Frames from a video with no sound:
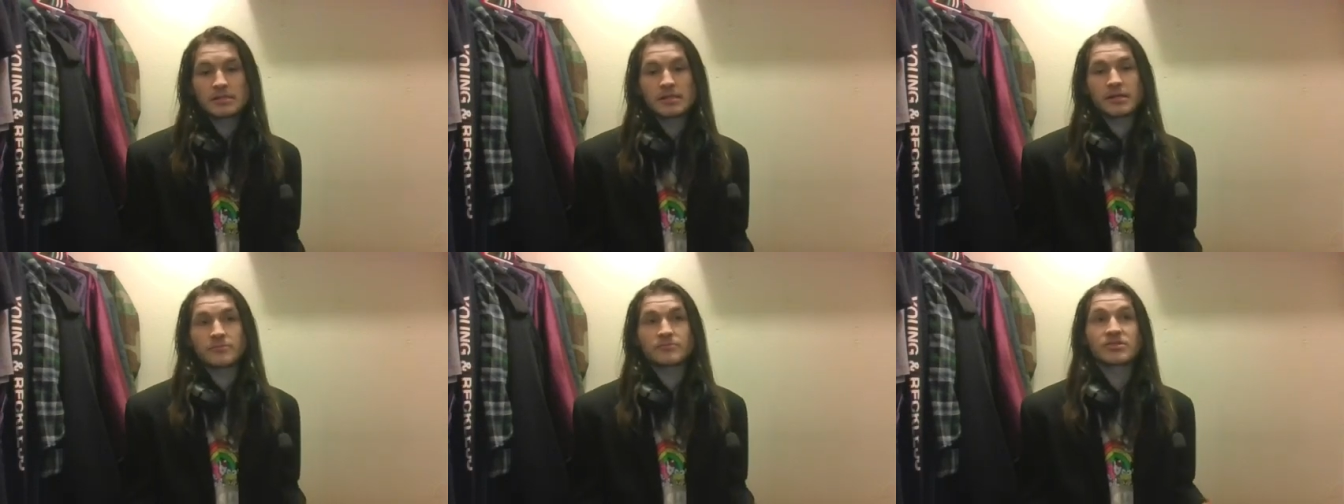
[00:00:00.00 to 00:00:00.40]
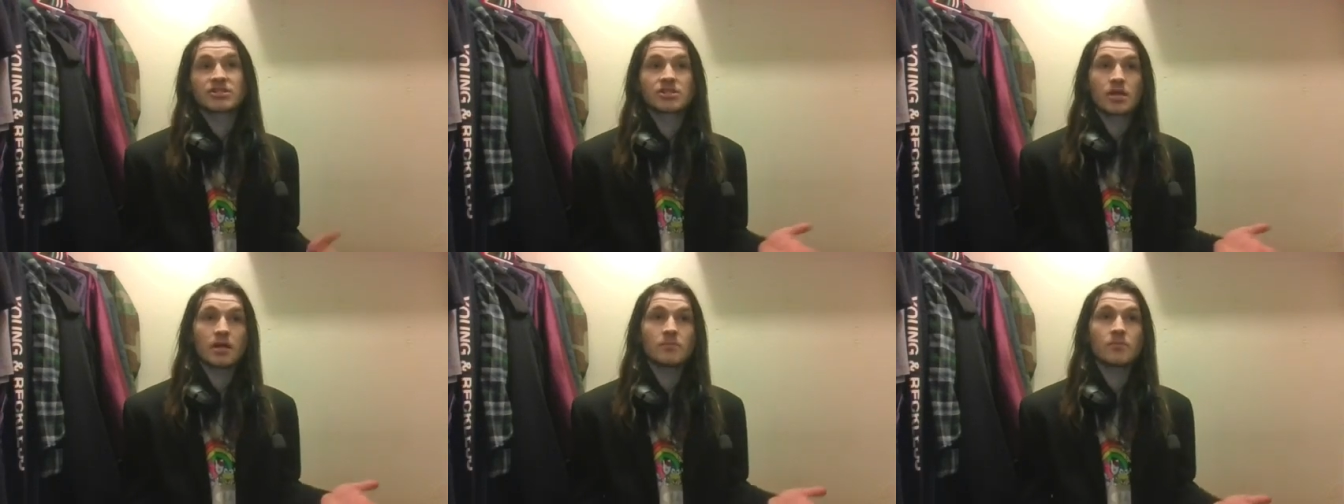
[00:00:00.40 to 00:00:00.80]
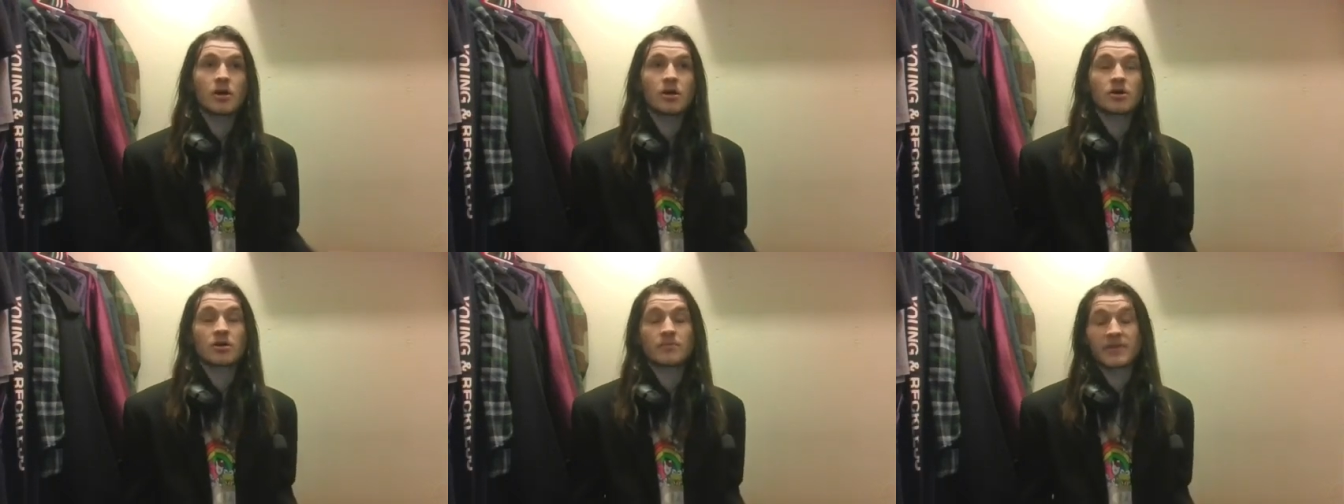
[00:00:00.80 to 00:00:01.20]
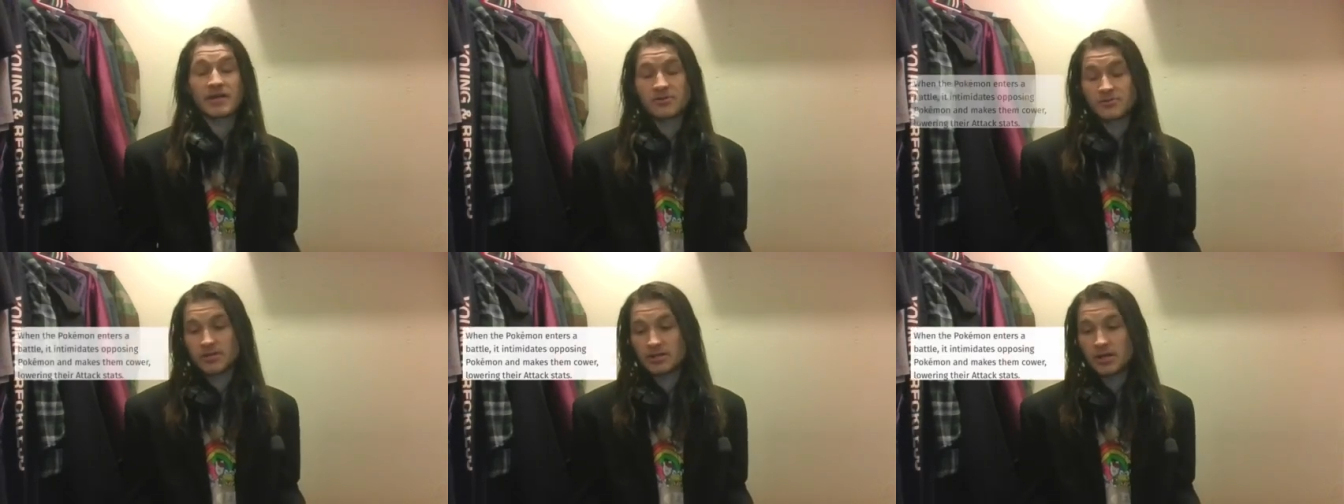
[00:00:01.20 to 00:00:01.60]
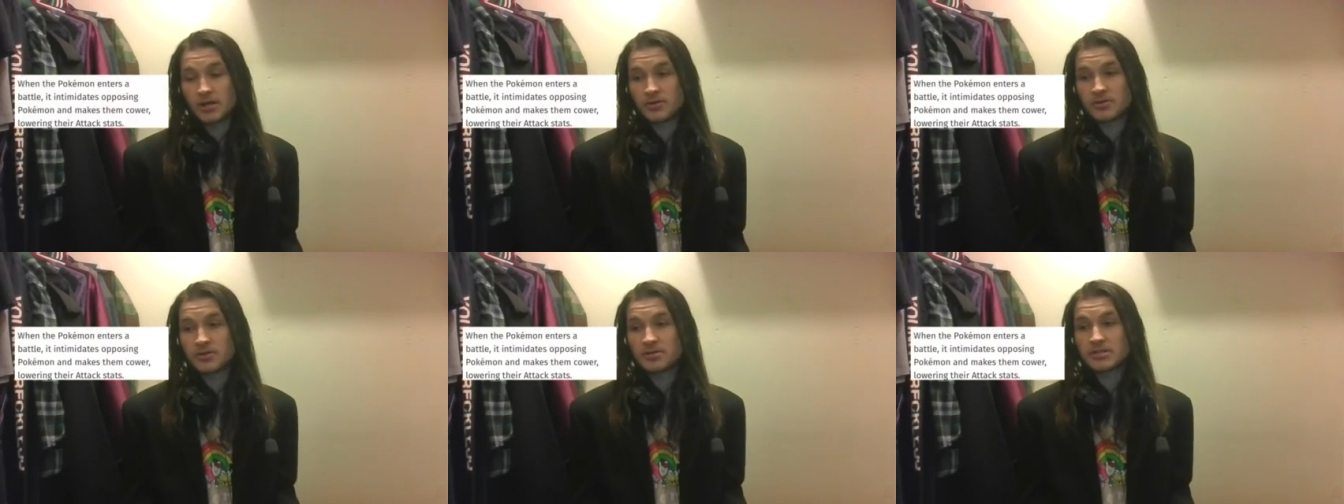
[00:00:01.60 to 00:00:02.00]
Now, some are better than
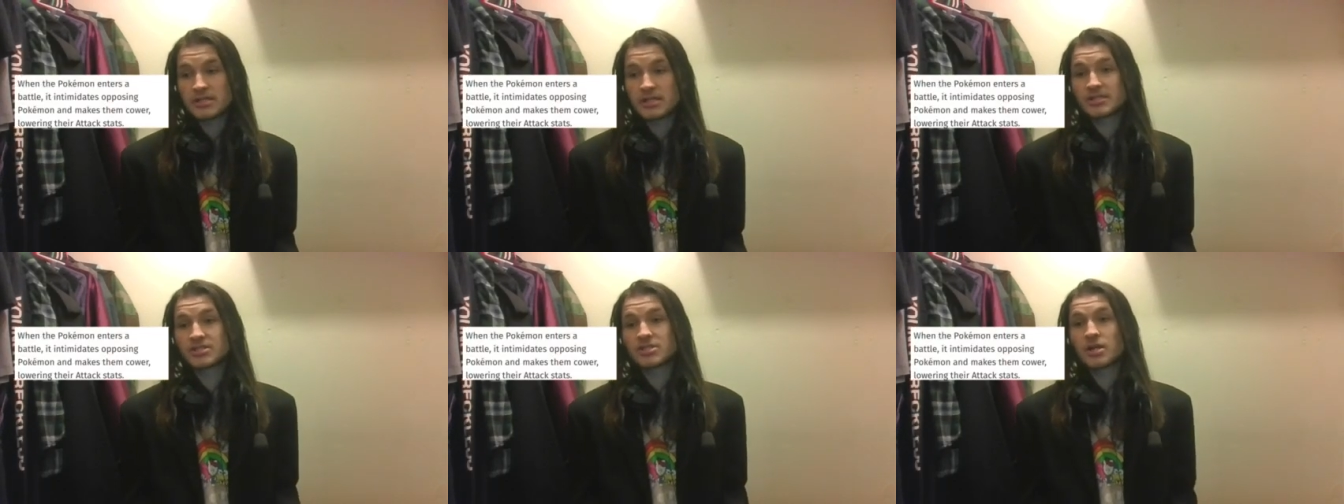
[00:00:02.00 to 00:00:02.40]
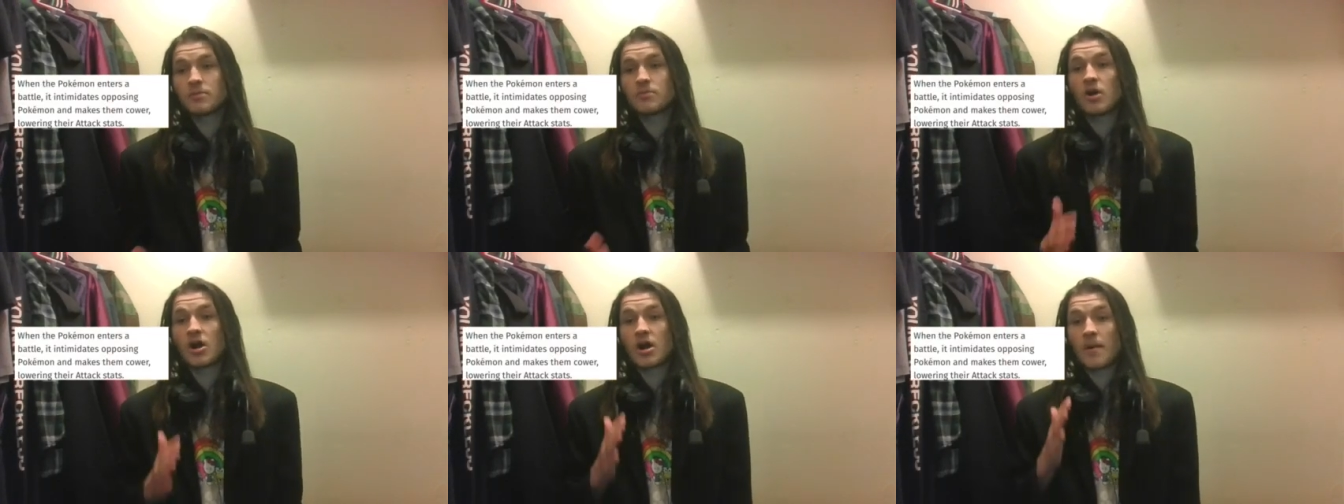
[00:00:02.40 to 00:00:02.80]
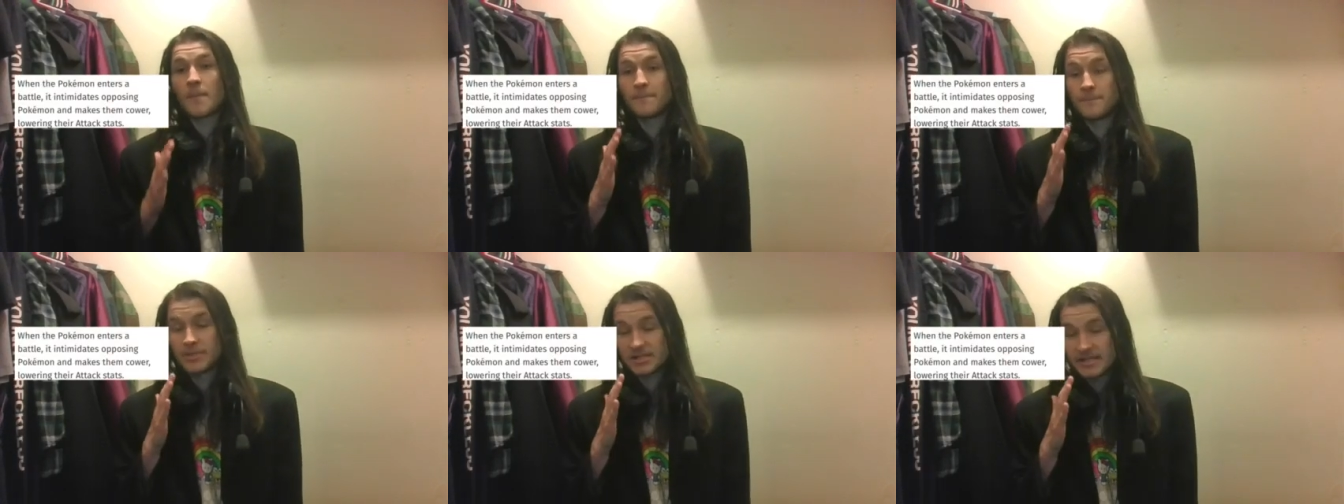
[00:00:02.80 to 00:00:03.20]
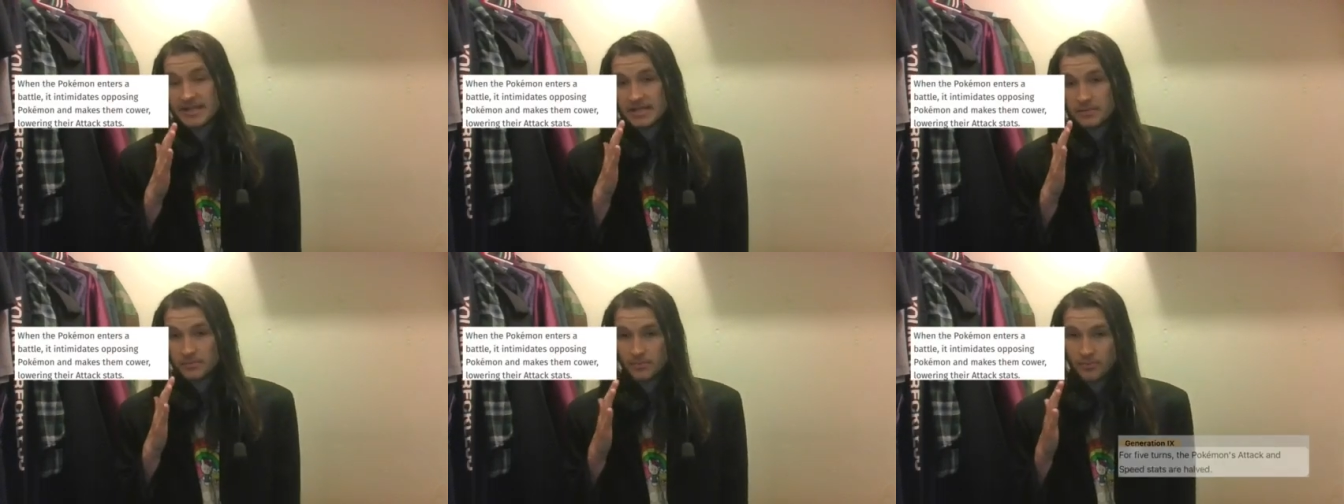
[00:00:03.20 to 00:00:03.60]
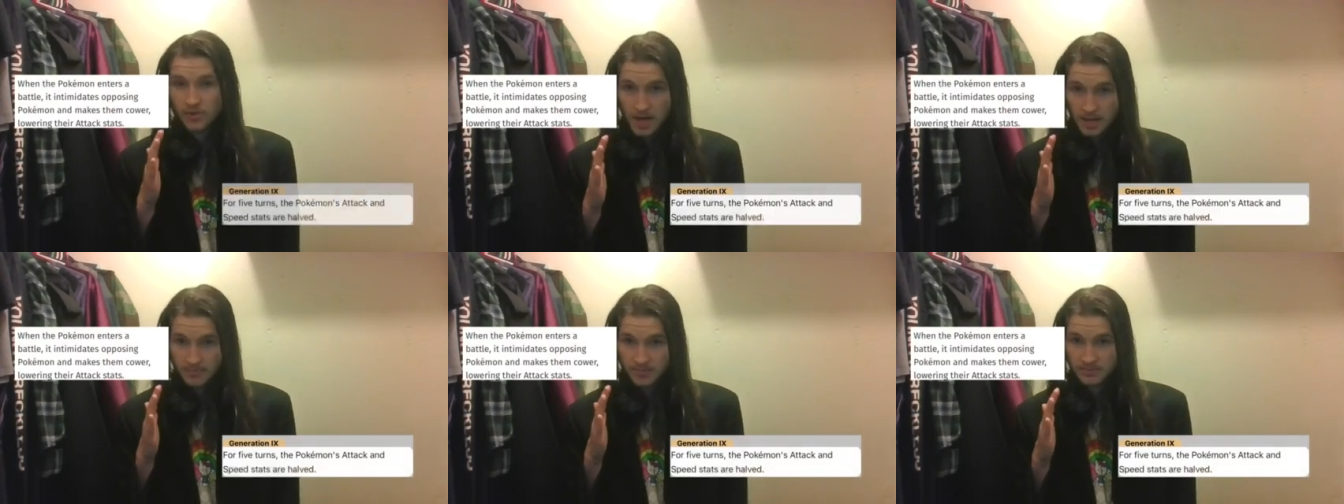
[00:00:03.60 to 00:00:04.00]
others, and some are blatant
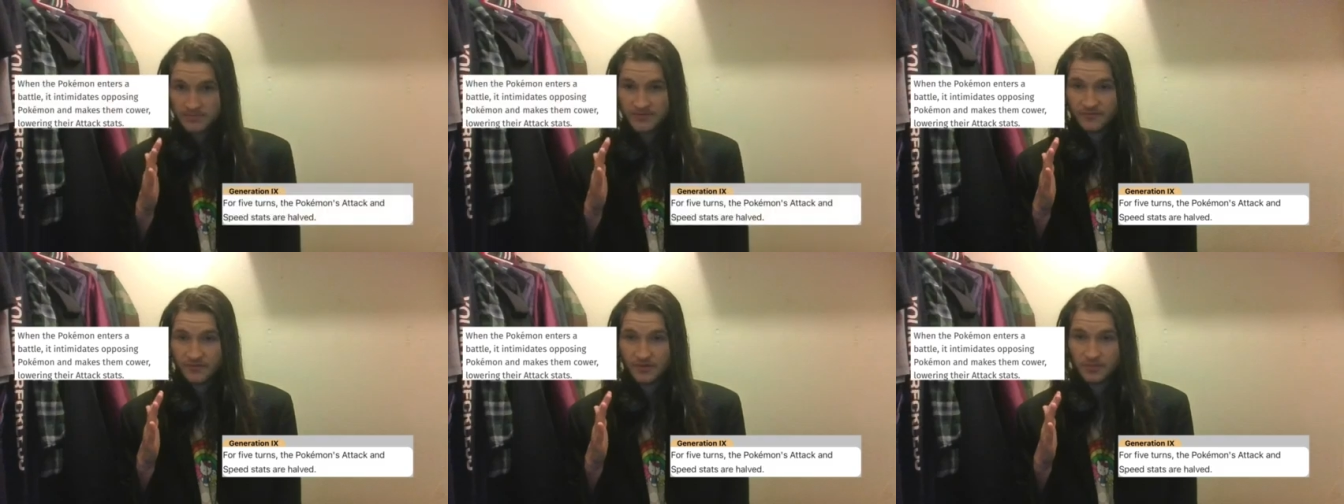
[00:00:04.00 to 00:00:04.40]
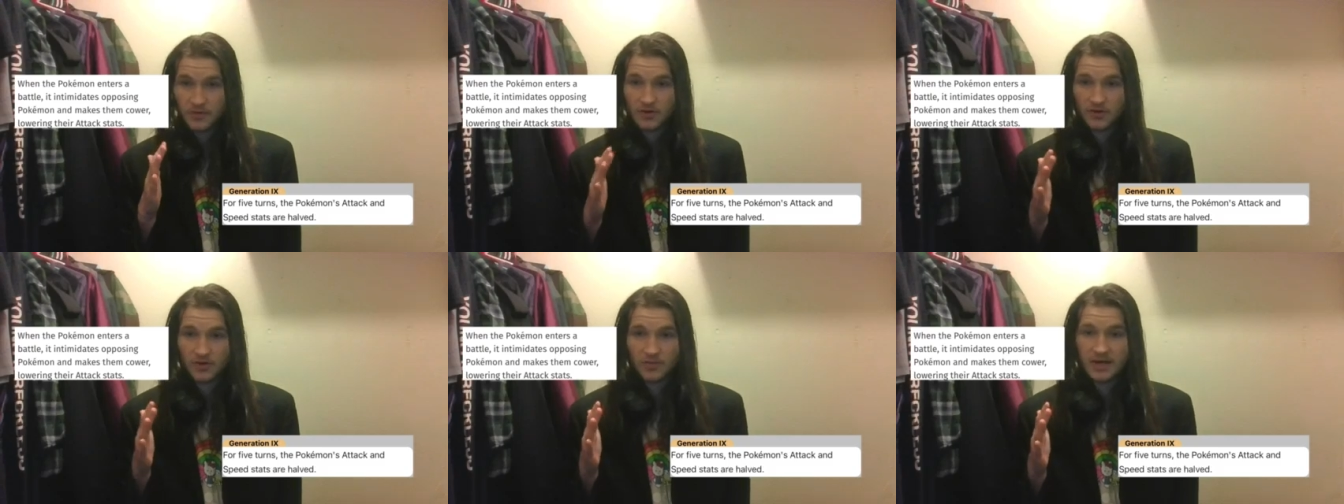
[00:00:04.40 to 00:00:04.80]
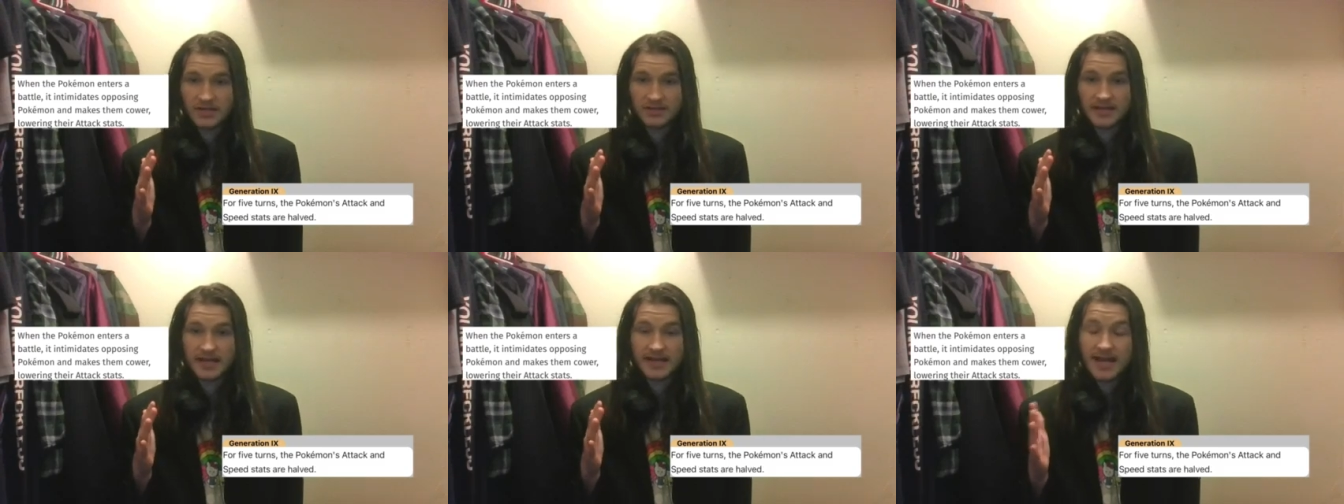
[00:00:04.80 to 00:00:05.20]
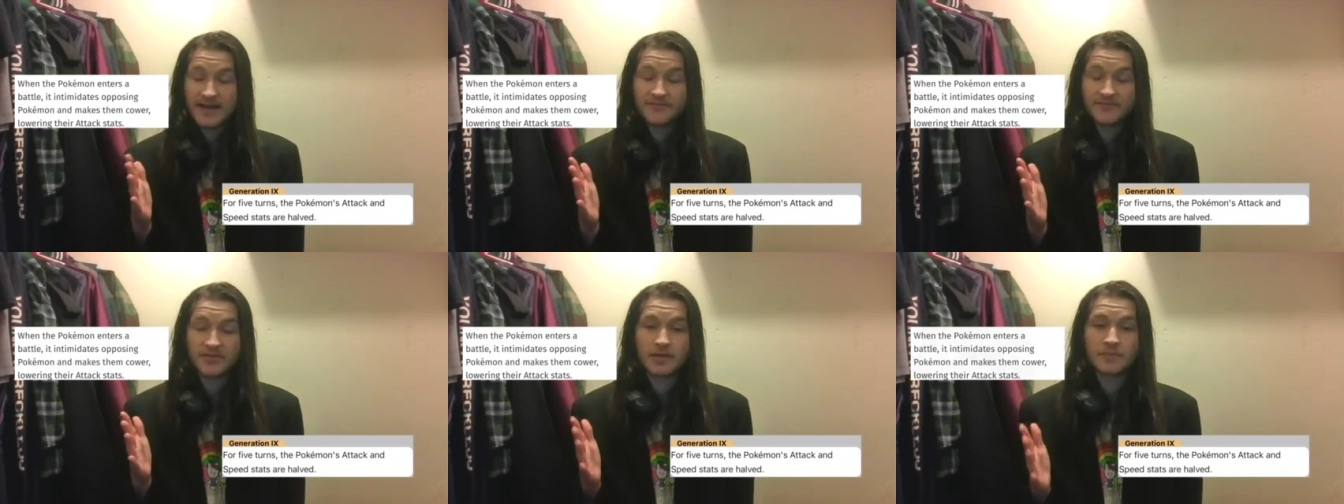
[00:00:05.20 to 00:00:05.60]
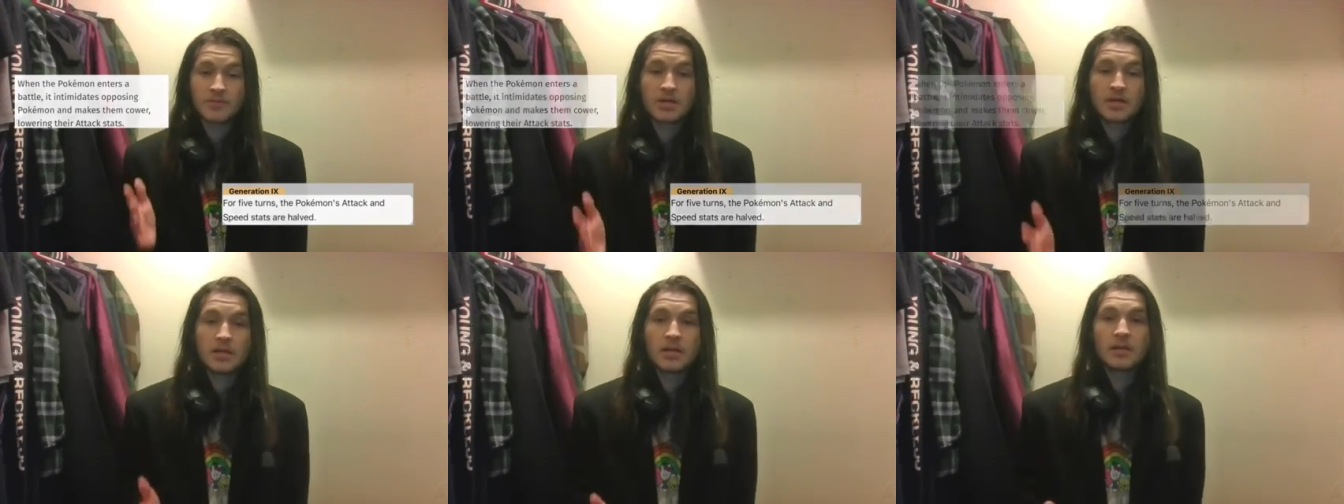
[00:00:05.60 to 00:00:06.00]
problems for the Pokemon that have them,